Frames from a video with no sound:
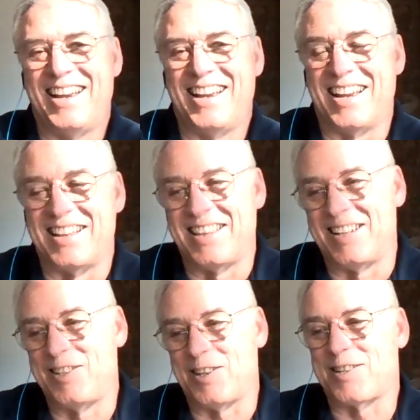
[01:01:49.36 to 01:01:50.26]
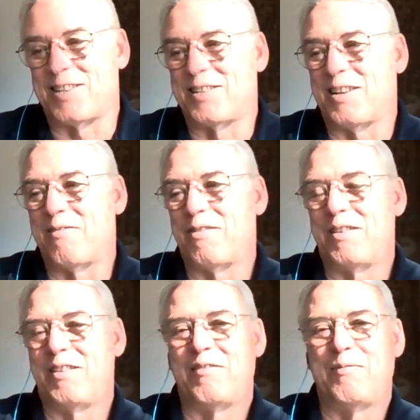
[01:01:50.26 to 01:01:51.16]
And then just the
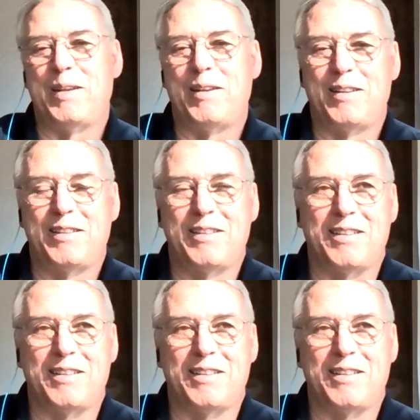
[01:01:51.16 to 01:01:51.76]
suffering of being